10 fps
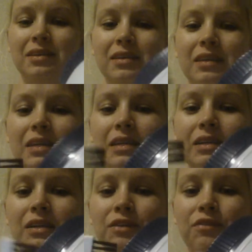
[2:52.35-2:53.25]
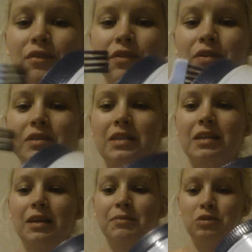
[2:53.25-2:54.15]
cleaner to
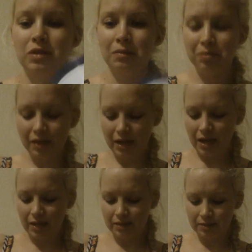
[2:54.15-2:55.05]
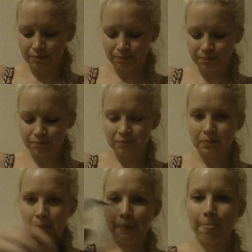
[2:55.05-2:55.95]
get between the blades.
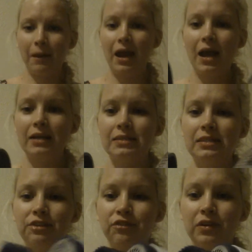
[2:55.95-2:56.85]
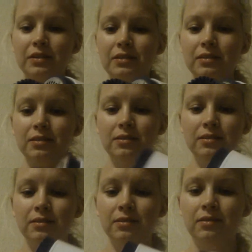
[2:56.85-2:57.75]
It has different
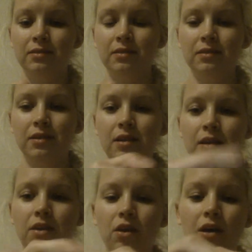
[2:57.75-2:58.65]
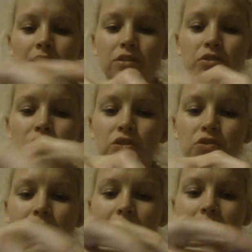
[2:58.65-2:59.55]
nozzles, so you
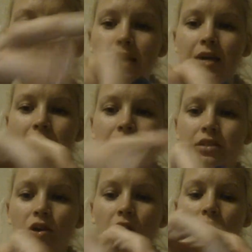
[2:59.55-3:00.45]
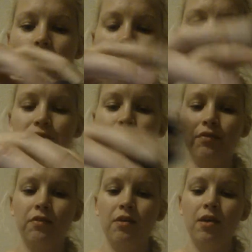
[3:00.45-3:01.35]
can like take this
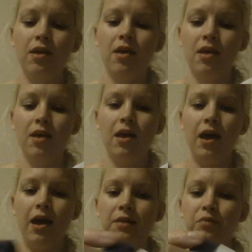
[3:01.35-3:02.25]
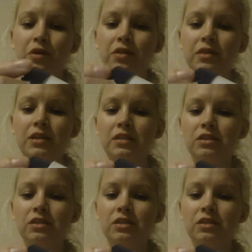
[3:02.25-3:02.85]
off and put this